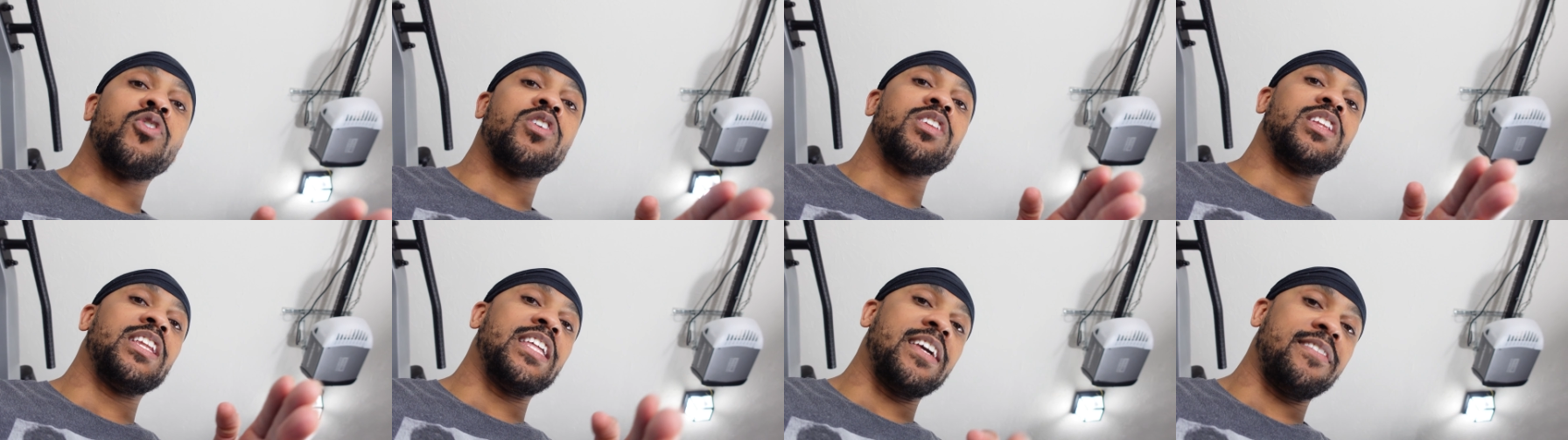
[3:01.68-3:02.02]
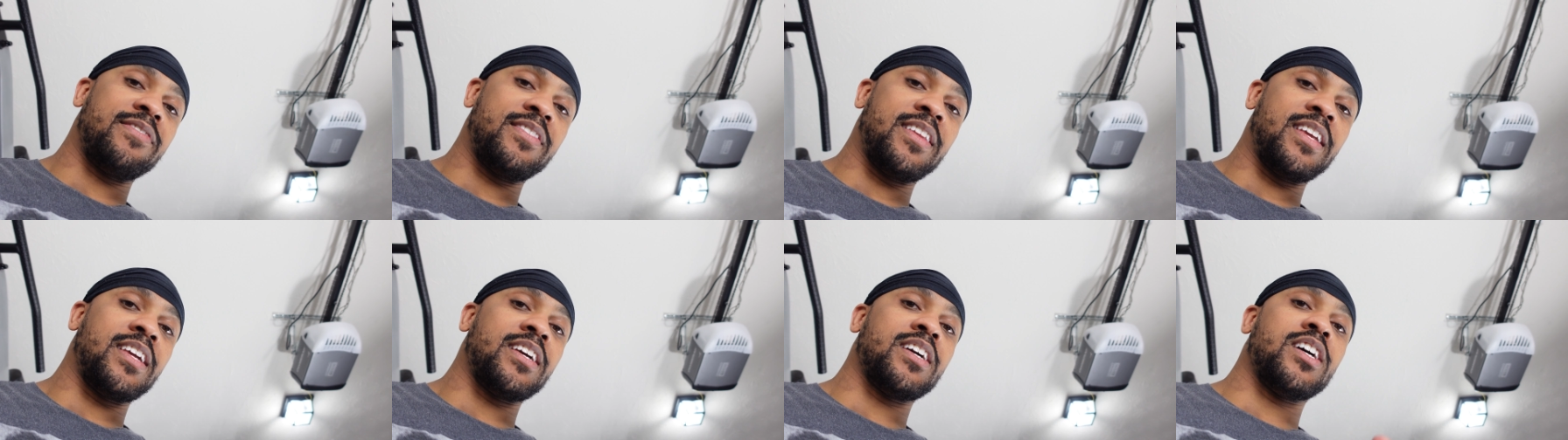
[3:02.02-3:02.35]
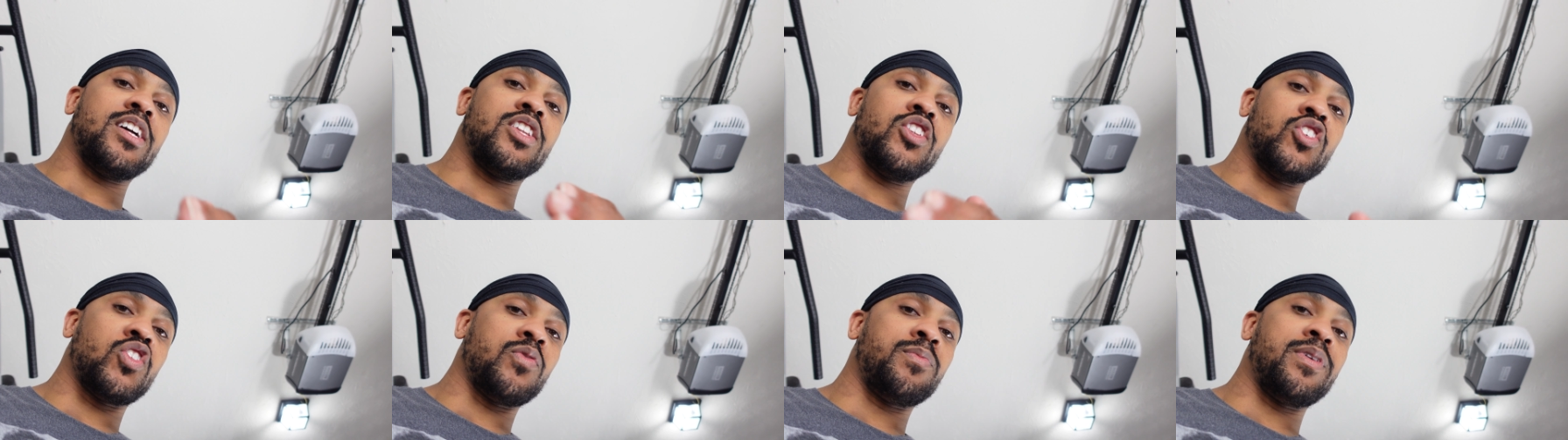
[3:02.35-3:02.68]
on
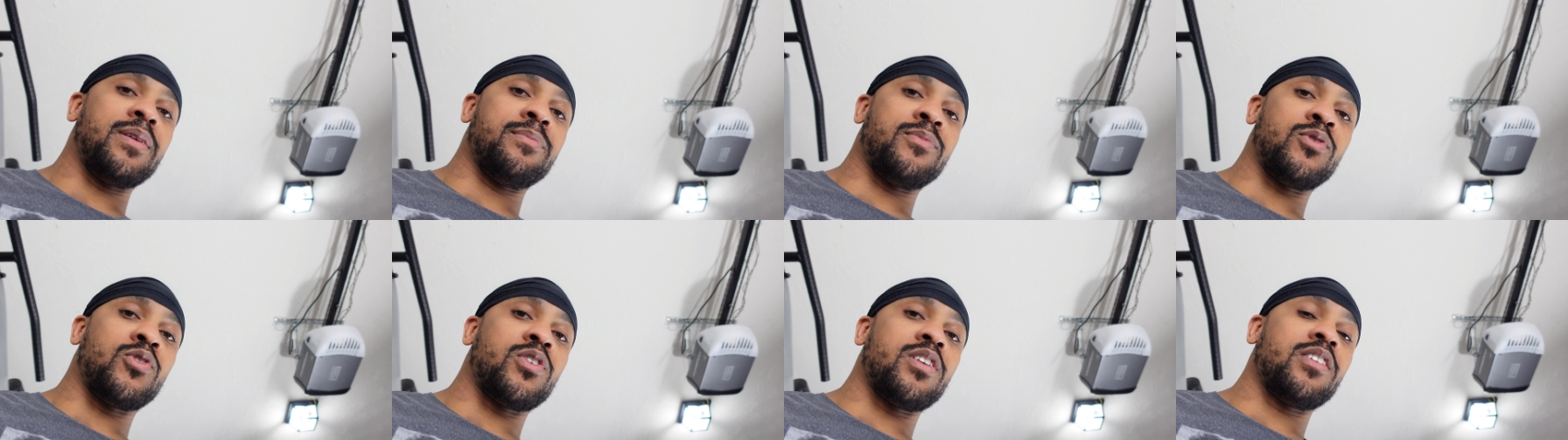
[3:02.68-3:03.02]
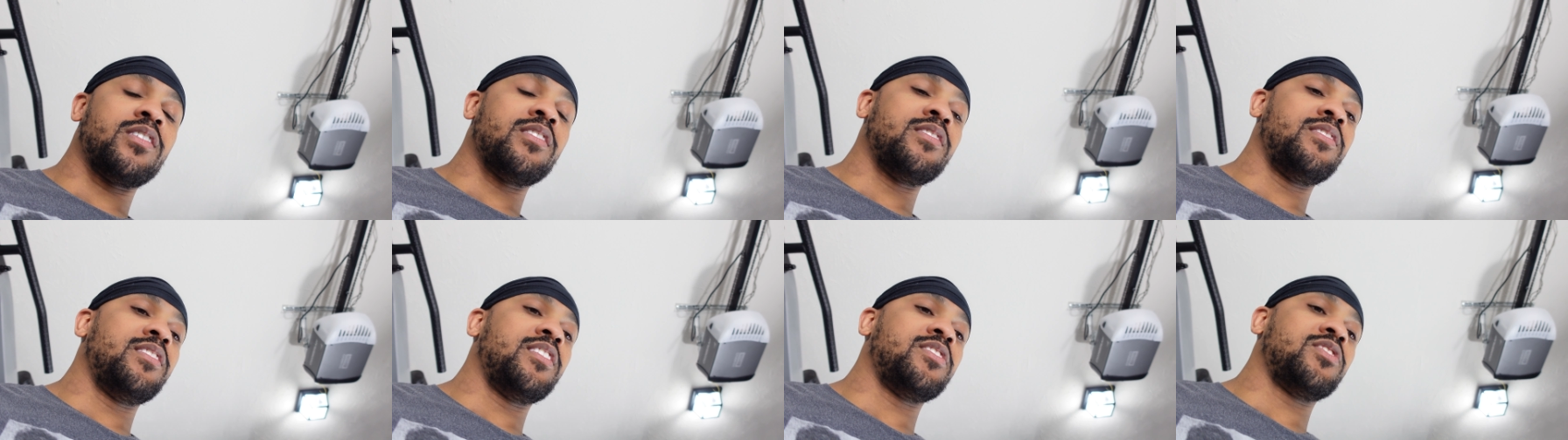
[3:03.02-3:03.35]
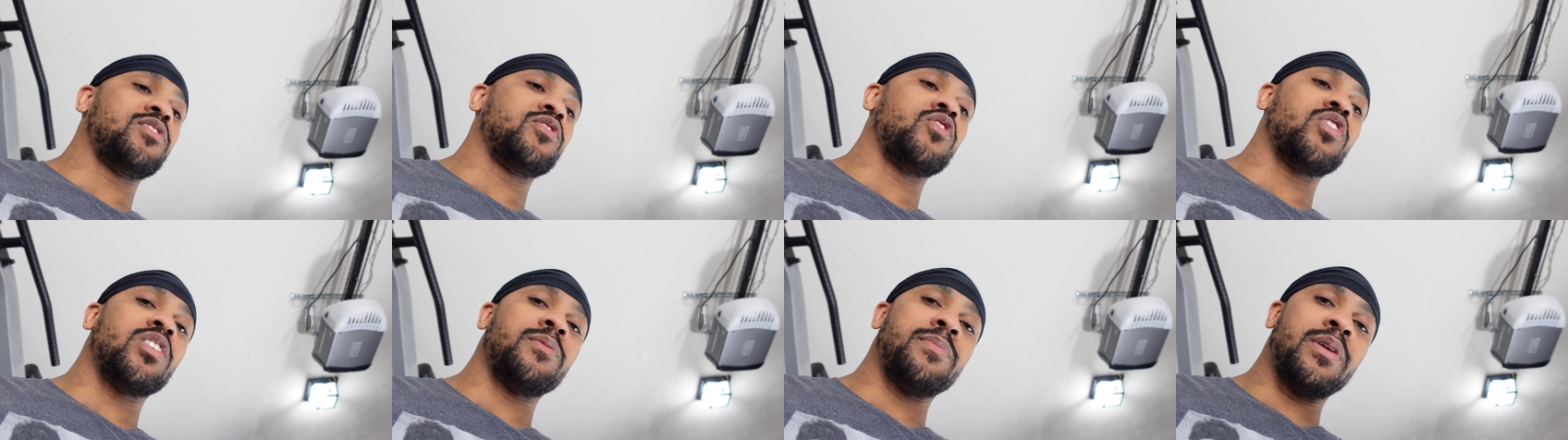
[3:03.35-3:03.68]
lifting a little bit more,
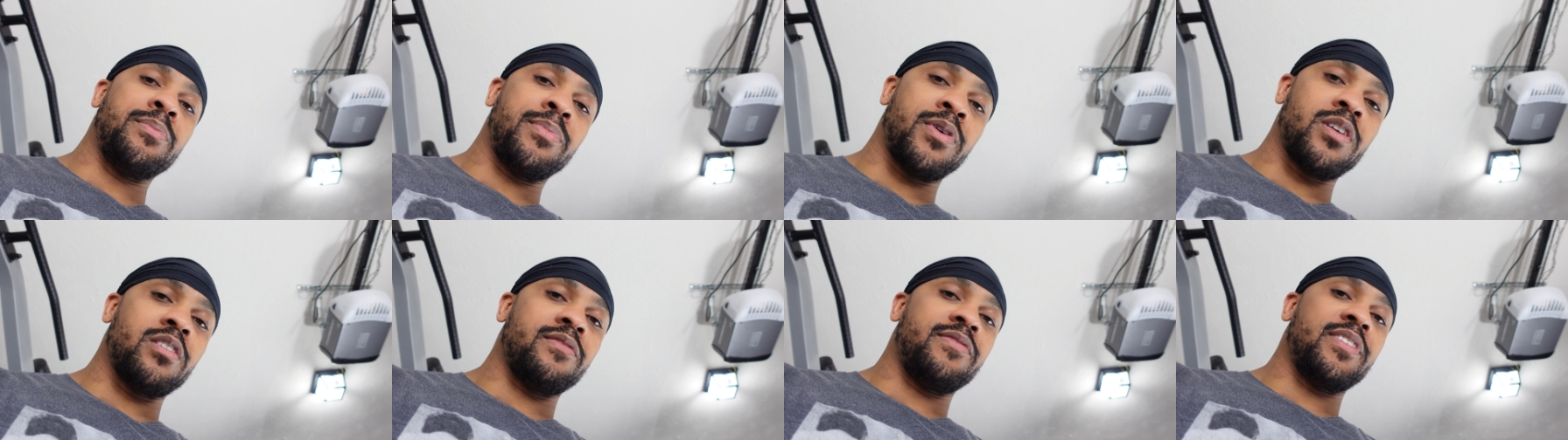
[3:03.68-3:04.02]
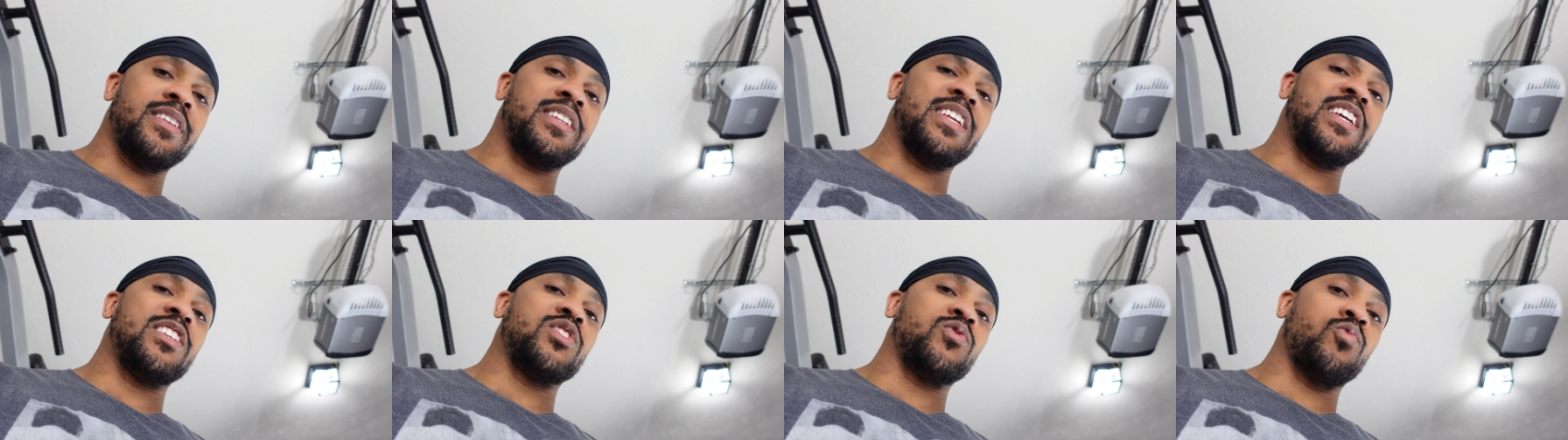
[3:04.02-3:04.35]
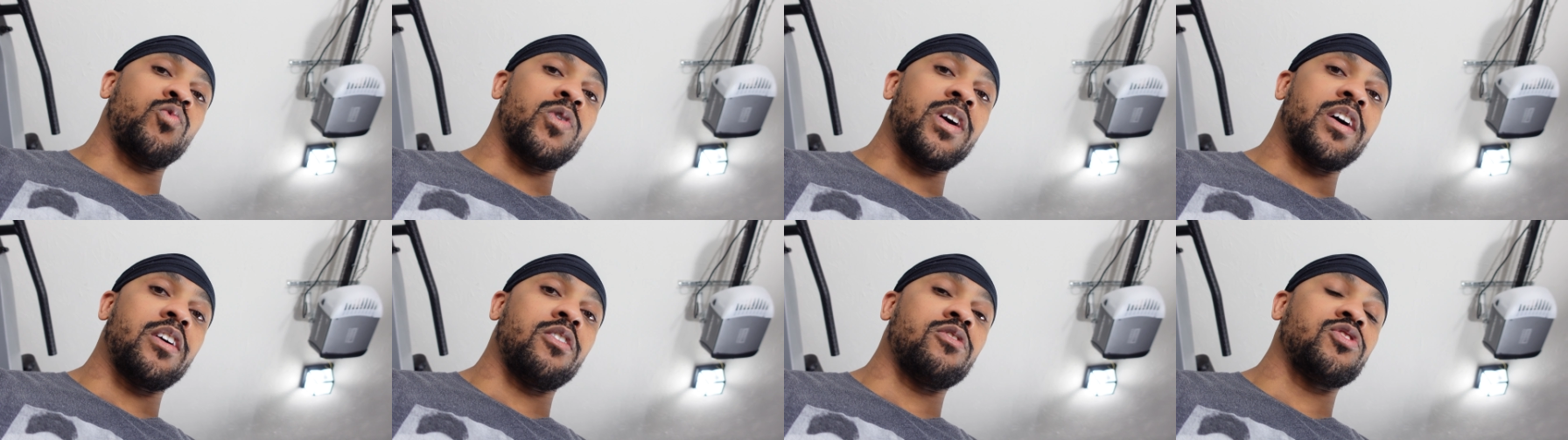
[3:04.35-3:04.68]
this is going to be perfect as
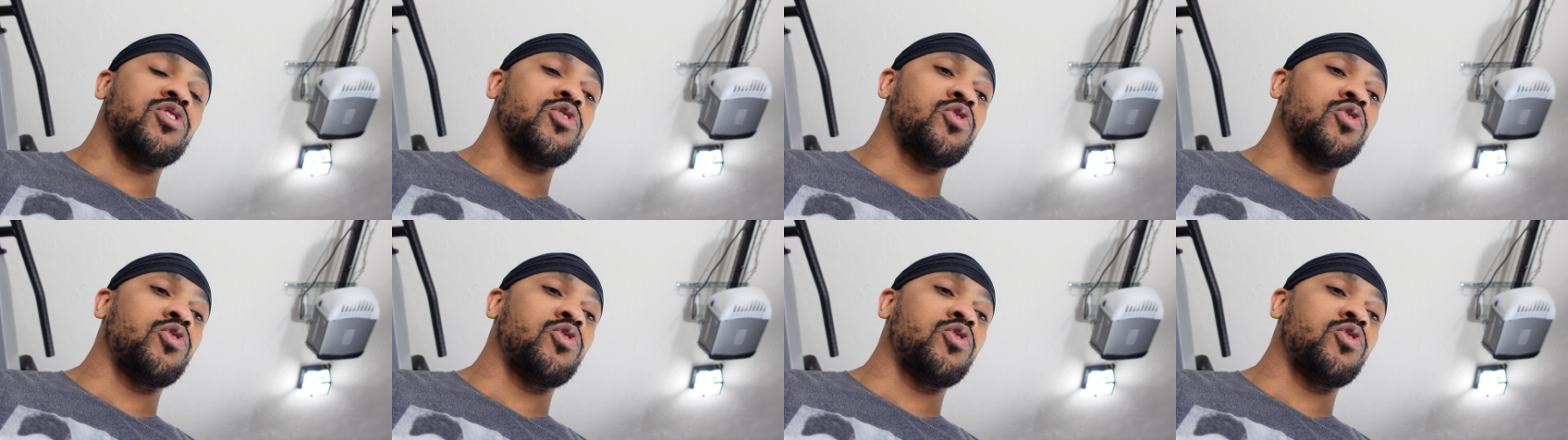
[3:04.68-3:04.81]
well.